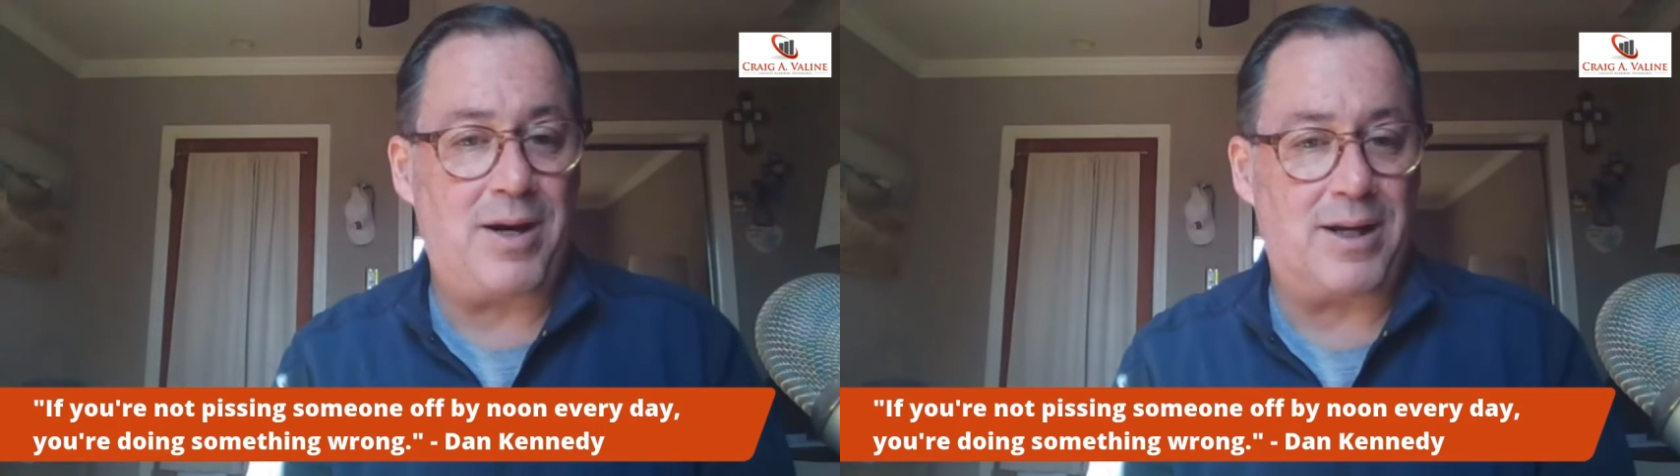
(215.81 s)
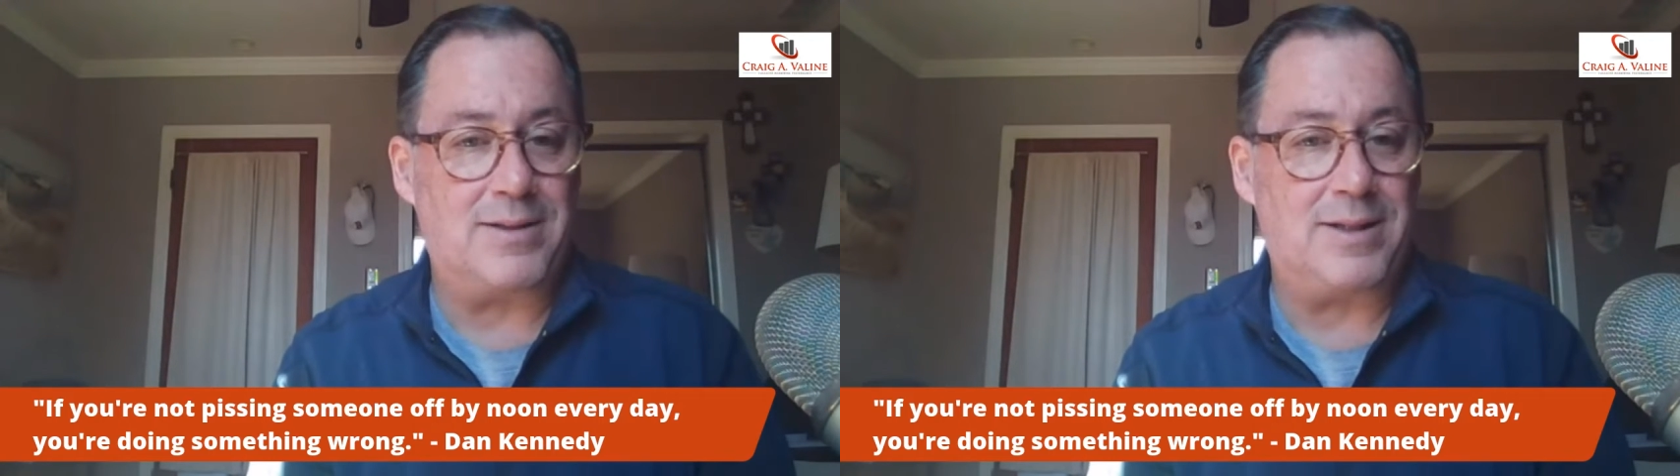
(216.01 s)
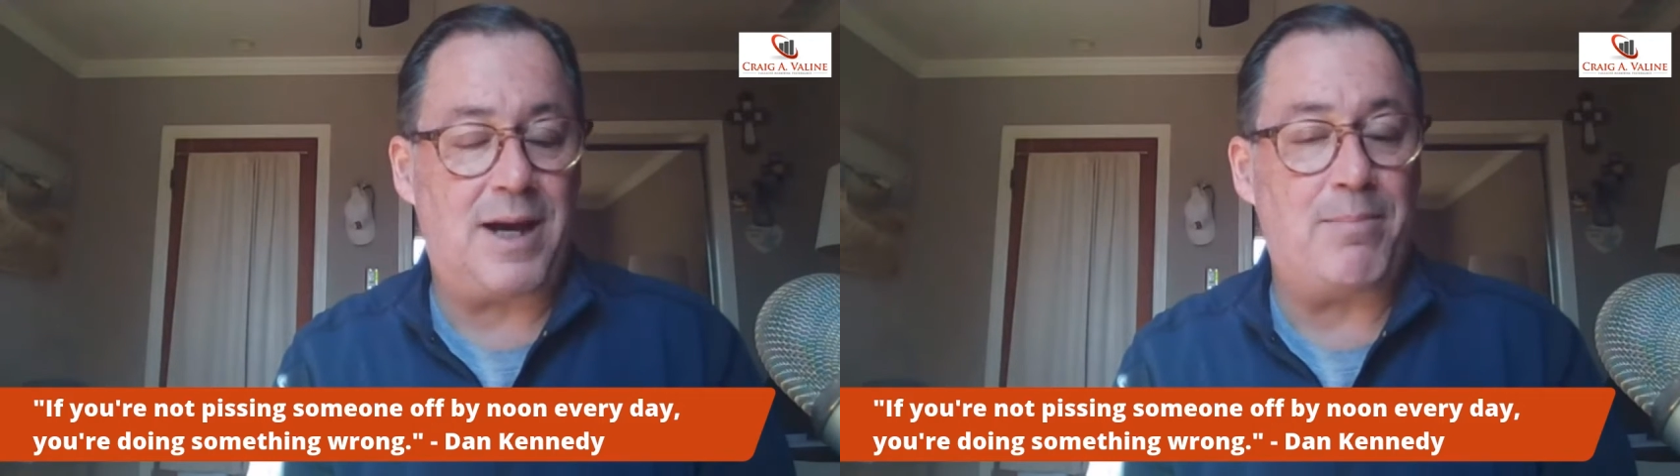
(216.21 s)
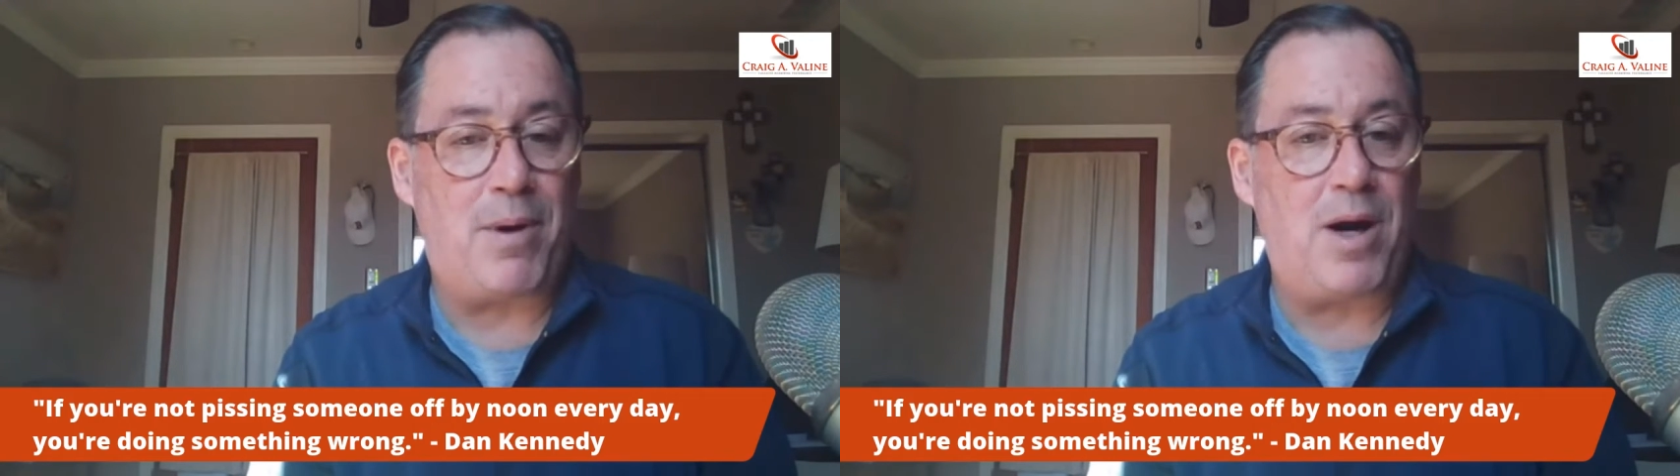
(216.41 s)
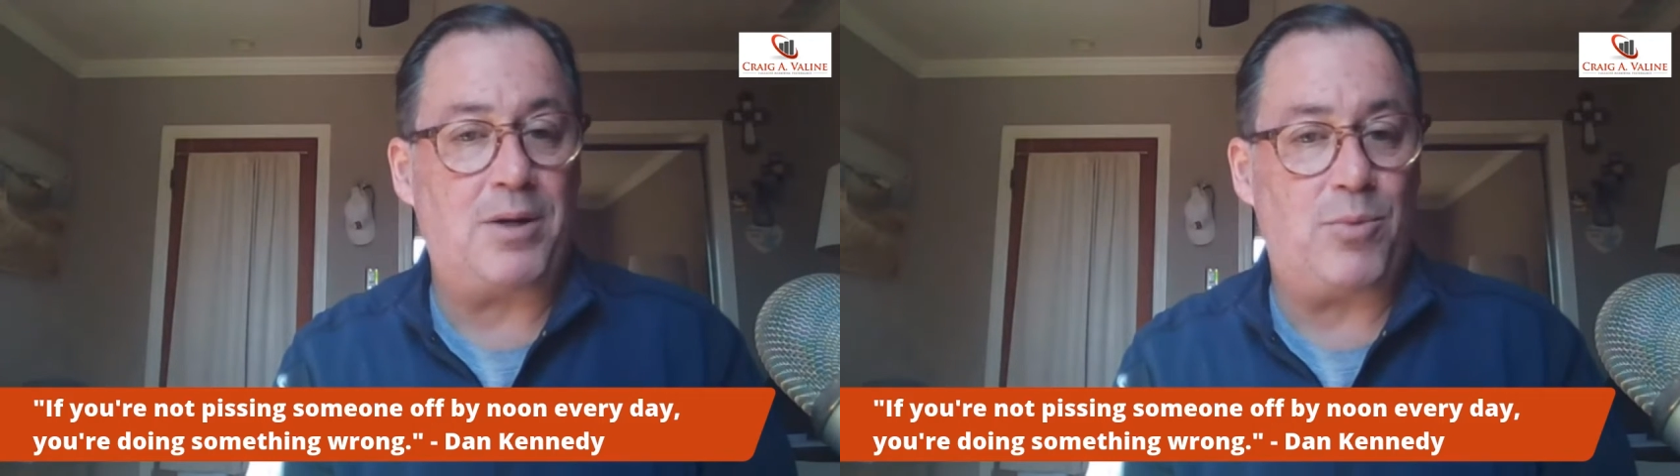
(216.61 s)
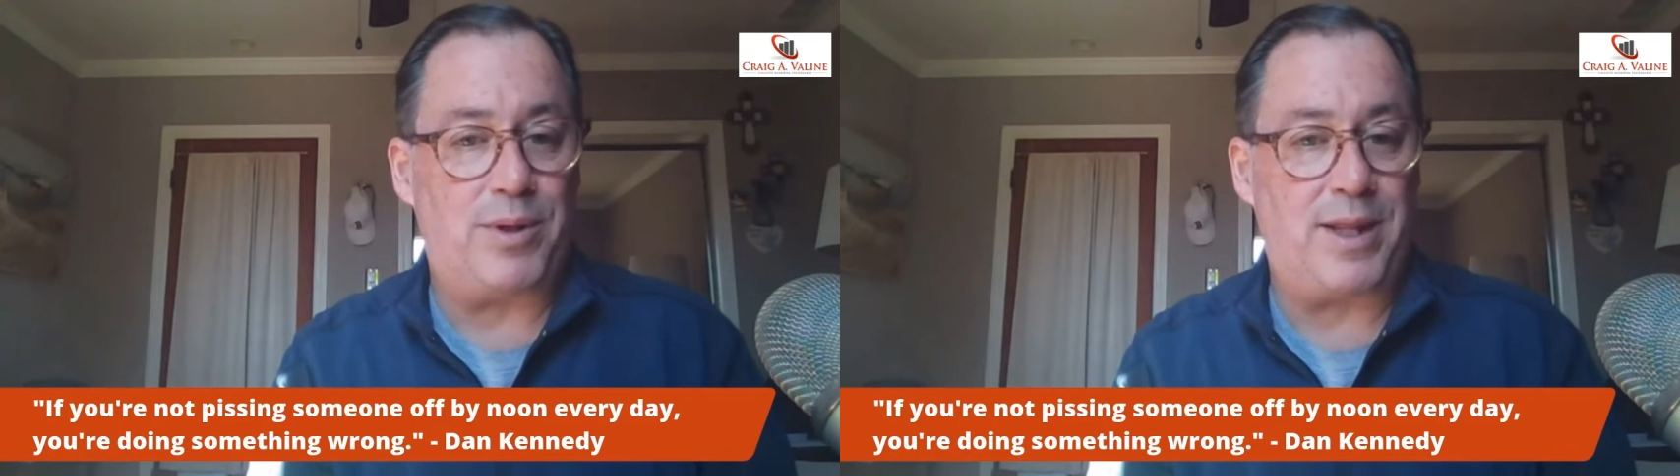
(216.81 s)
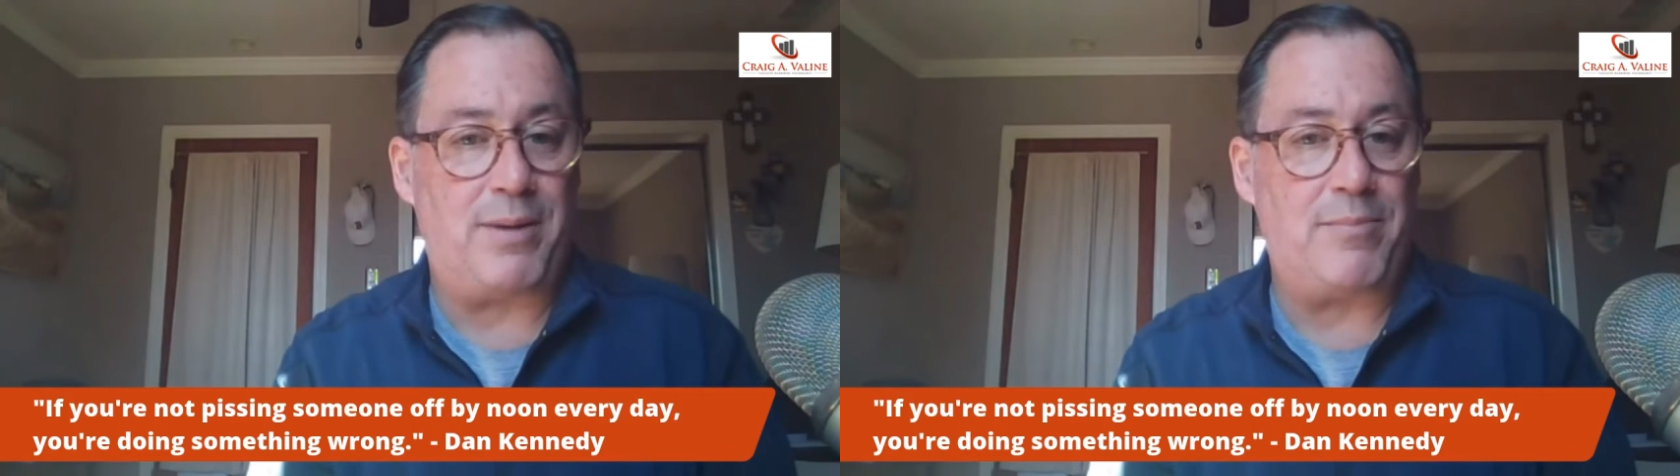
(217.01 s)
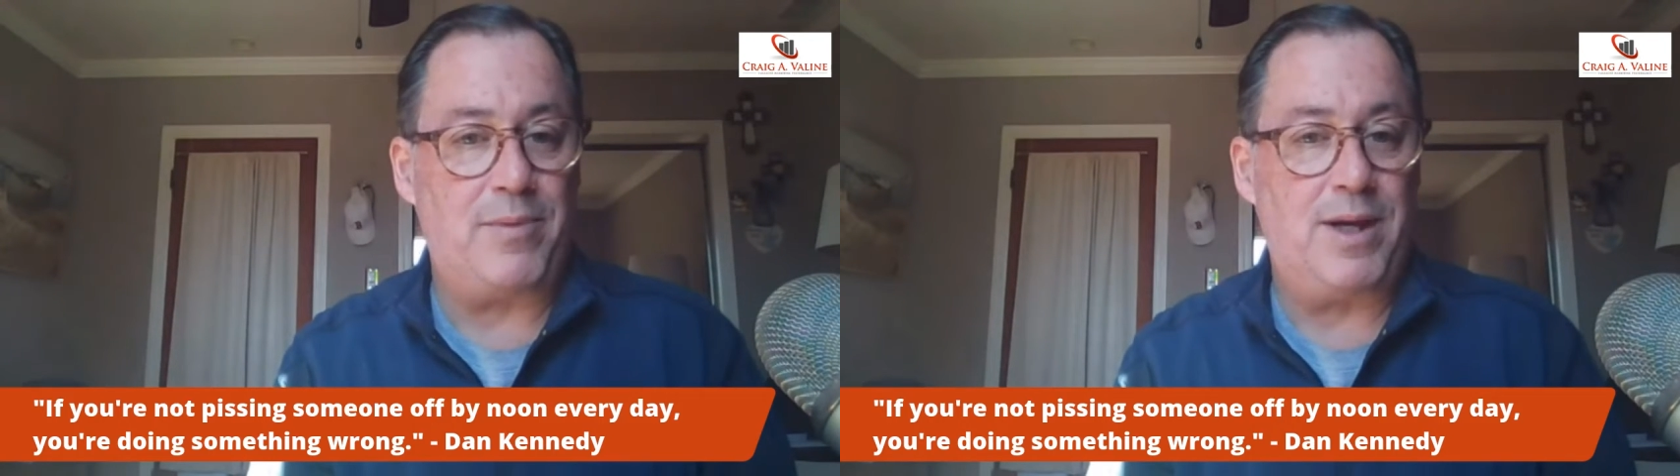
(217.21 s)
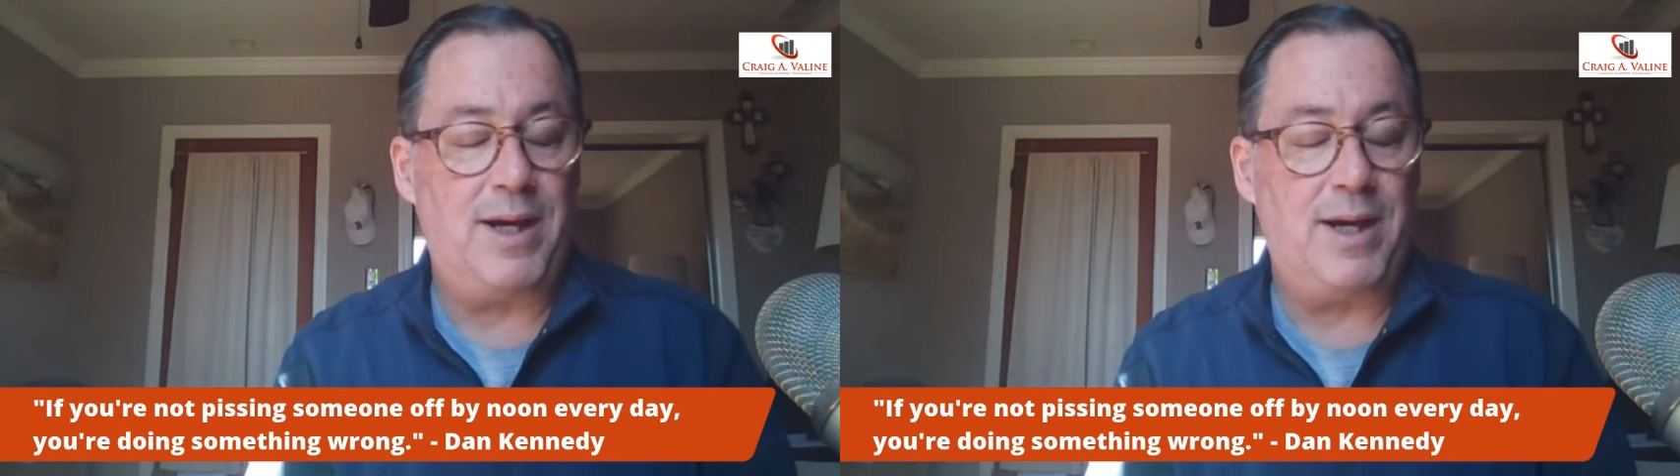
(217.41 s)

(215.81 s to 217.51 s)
audience. I bond with them.